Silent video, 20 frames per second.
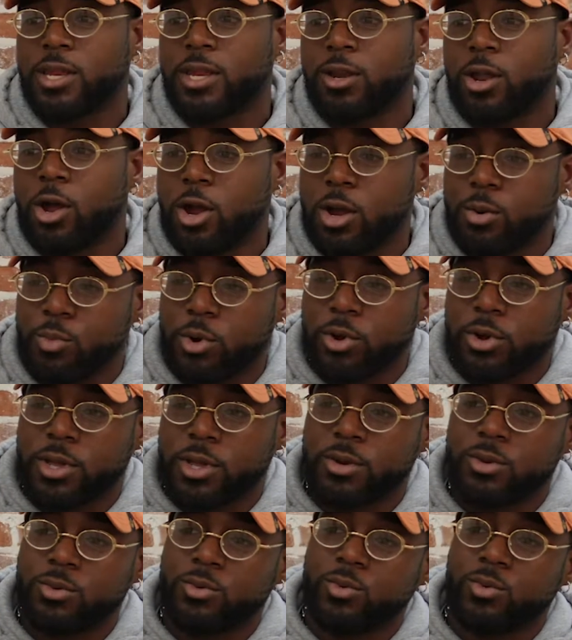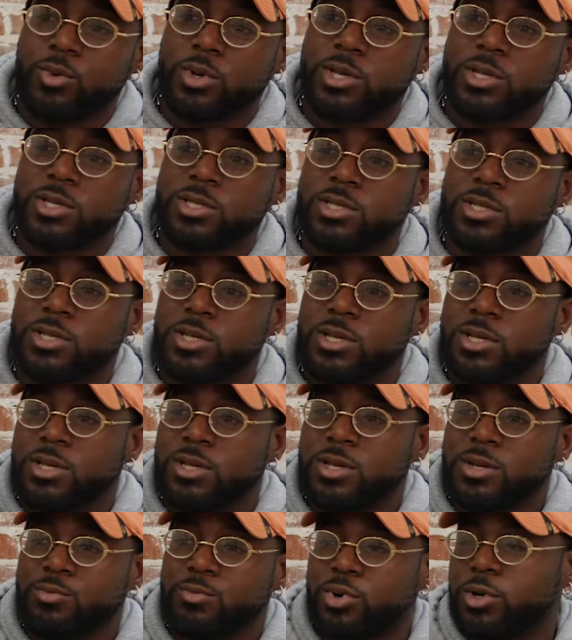getting heartbroken was
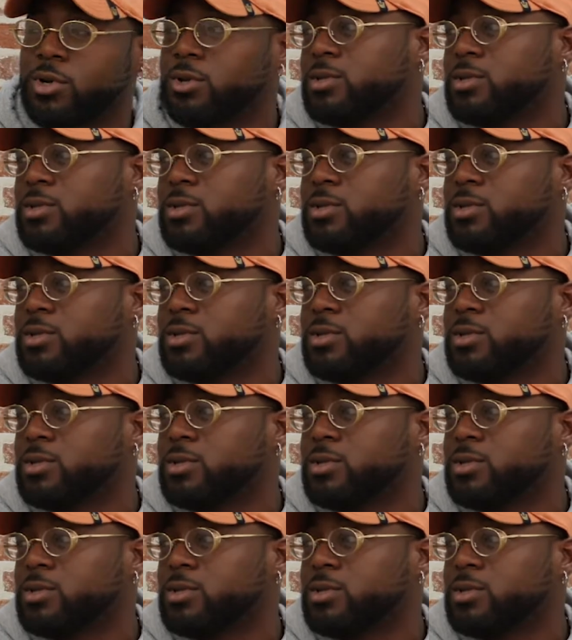put